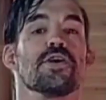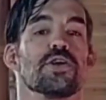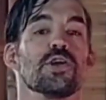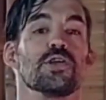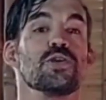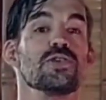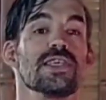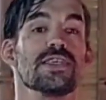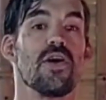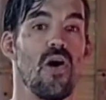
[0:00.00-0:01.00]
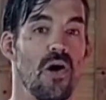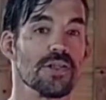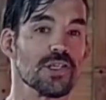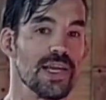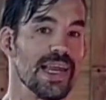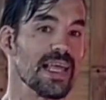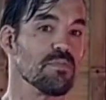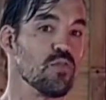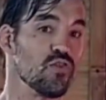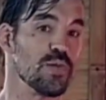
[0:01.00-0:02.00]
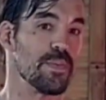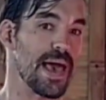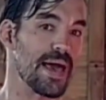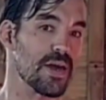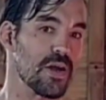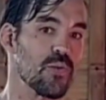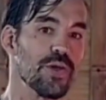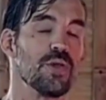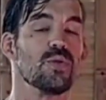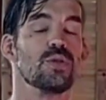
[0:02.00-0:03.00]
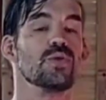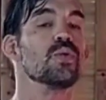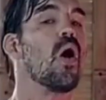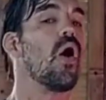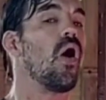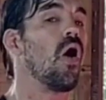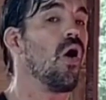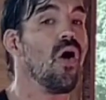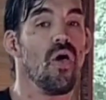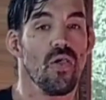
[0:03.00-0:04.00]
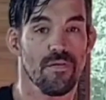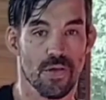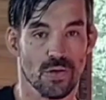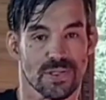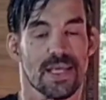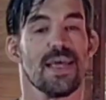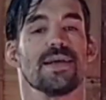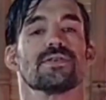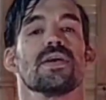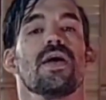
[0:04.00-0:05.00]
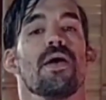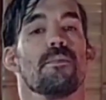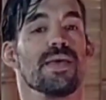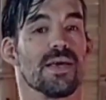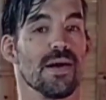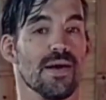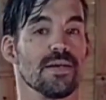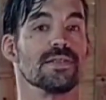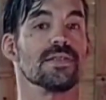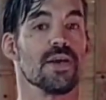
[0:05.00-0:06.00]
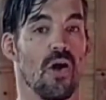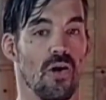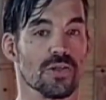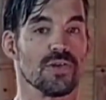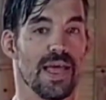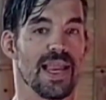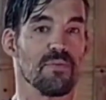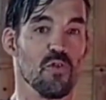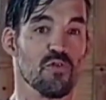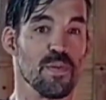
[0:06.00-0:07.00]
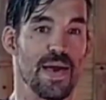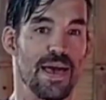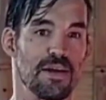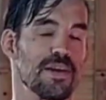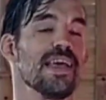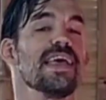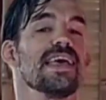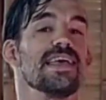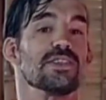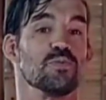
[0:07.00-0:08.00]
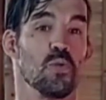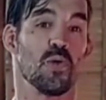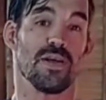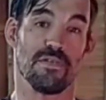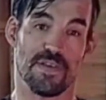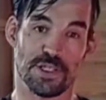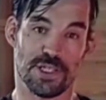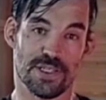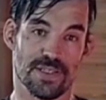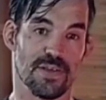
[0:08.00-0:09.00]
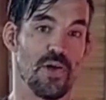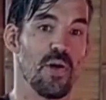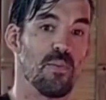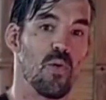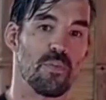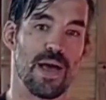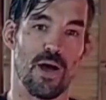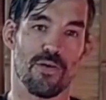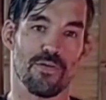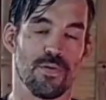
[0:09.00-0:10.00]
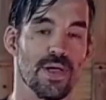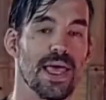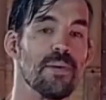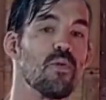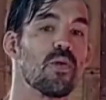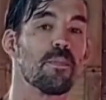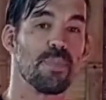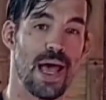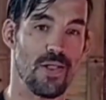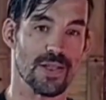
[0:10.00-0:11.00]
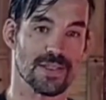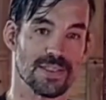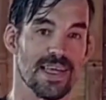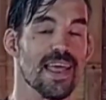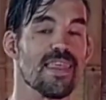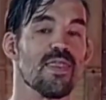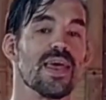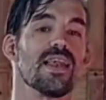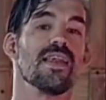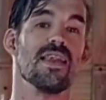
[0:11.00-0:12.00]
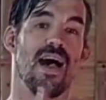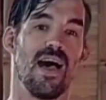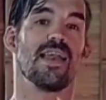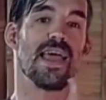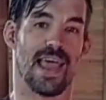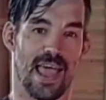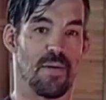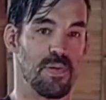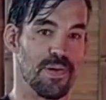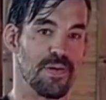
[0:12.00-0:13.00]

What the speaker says: You're using the alternating movement pattern when you do all of those things because the alternating movement pattern is more efficient, more powerful, and more balanced than non-amp